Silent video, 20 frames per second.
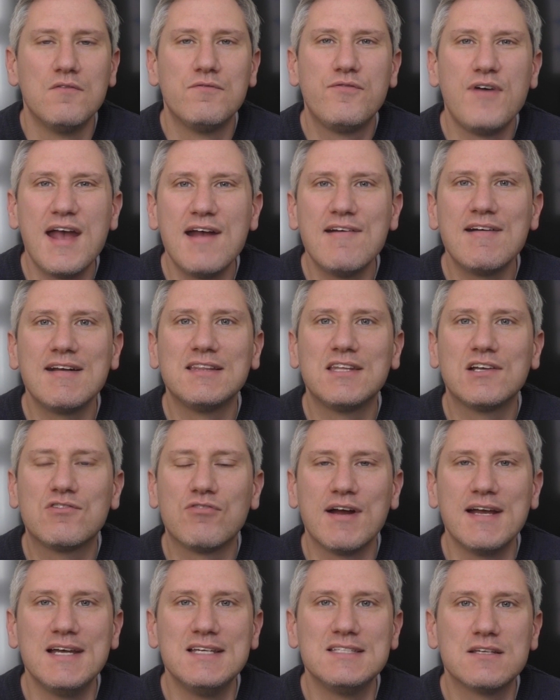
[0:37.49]
varying
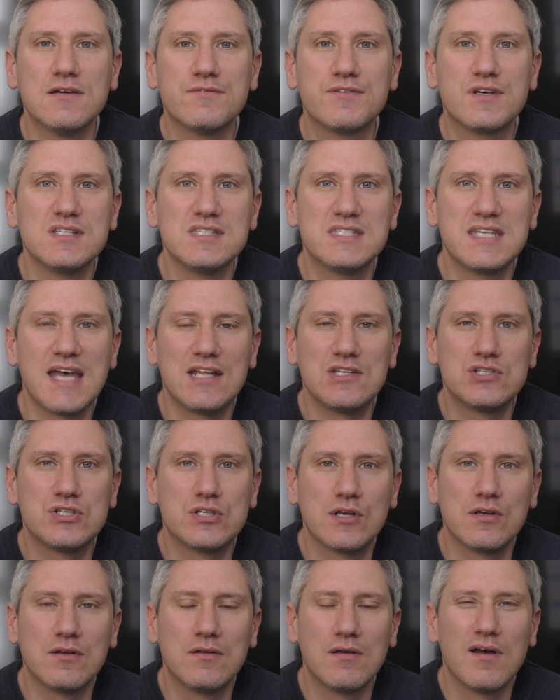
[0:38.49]
degrees of
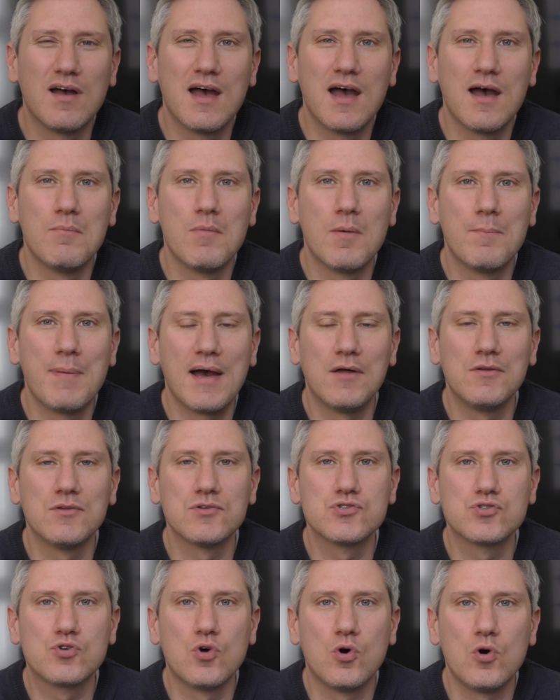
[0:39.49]
contention about
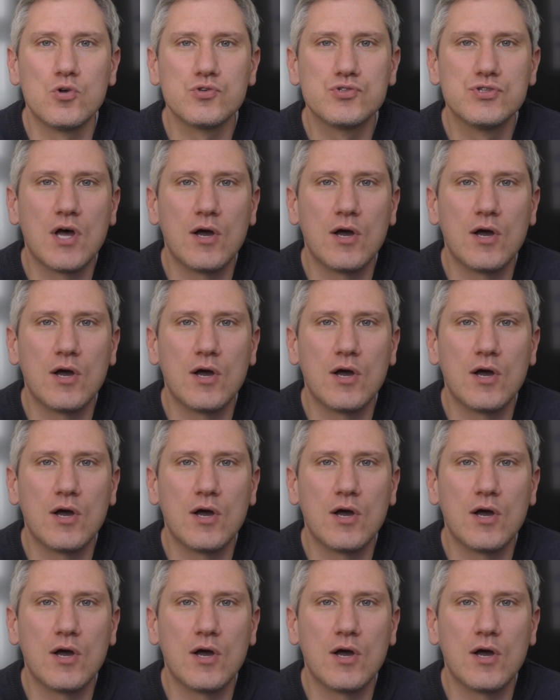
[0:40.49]
the scores.